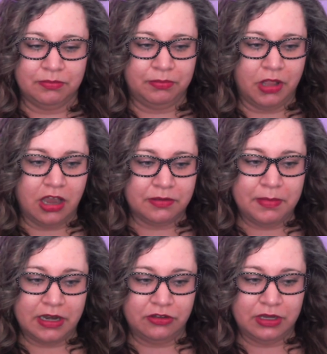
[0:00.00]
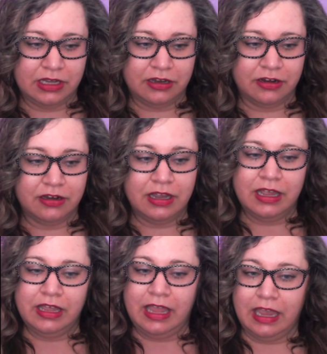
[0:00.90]
block menu here
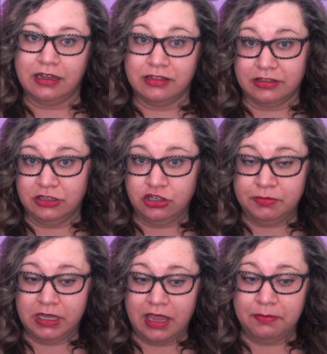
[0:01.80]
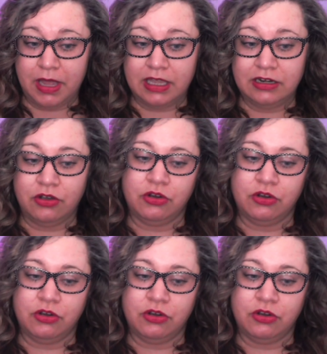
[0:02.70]
and click the duplicate button,